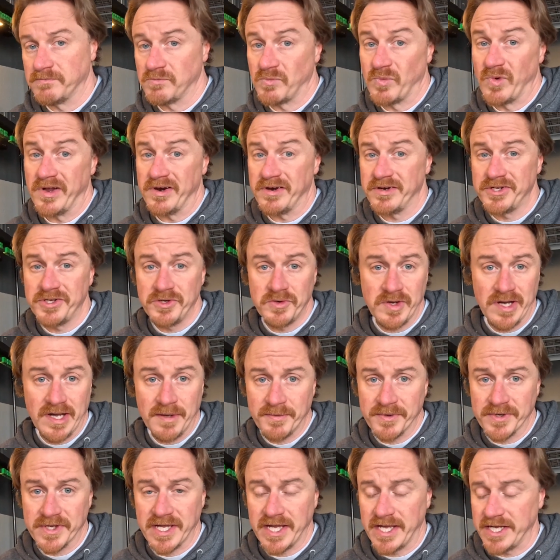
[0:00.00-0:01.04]
1 or 2
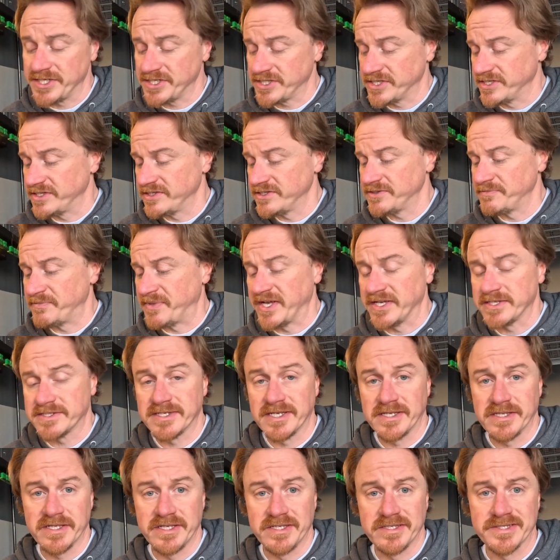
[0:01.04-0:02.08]
applications based
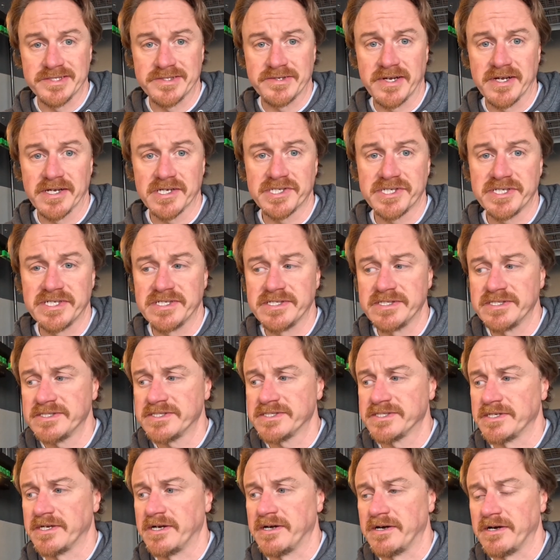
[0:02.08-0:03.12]
on the
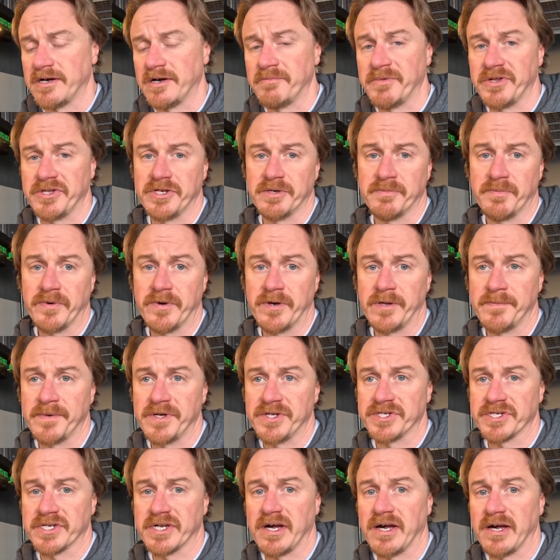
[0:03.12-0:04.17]
instructions, and you're pretty
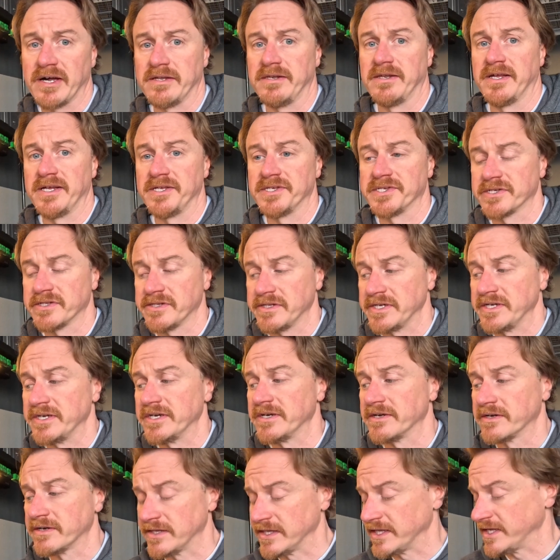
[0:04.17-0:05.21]
much got nice,
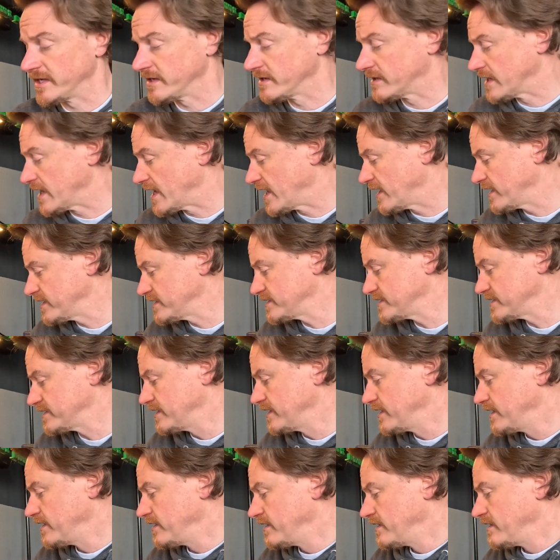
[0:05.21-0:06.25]
clear, clean glass.
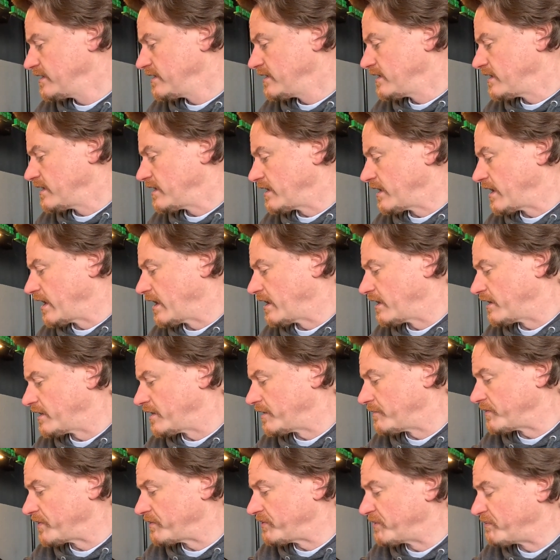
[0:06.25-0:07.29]

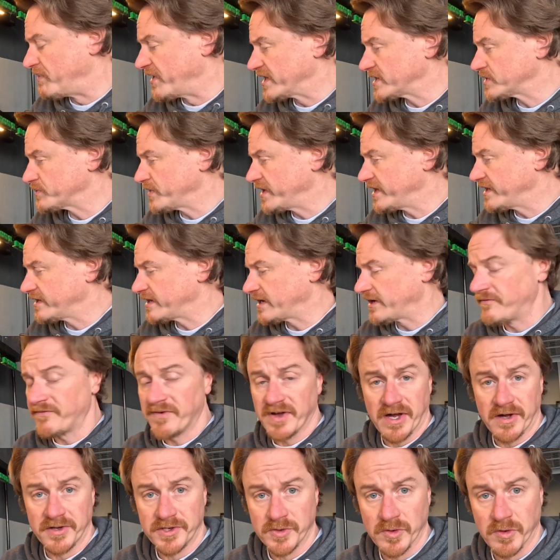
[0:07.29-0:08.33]
The best way that I
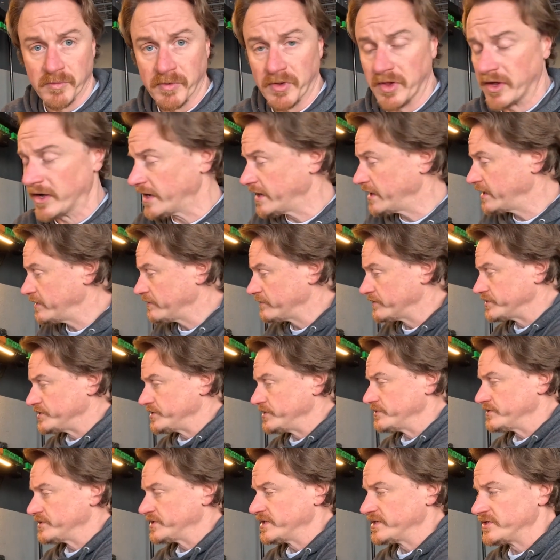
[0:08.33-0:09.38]
found to apply it was
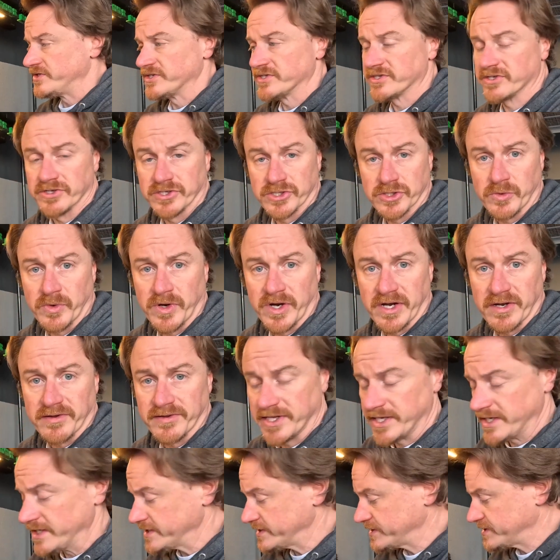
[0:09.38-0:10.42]
using just a square of
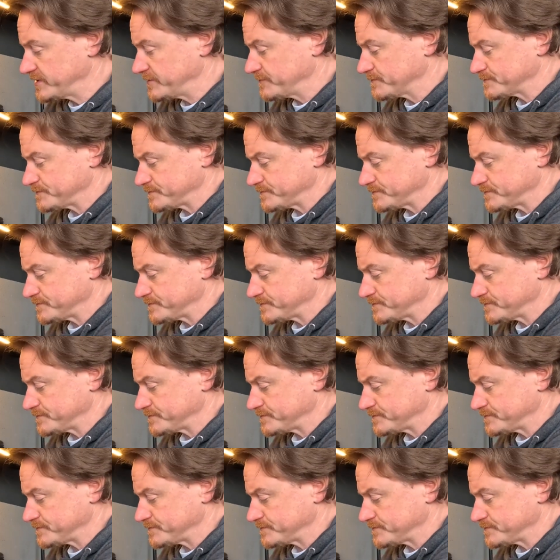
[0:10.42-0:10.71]
this.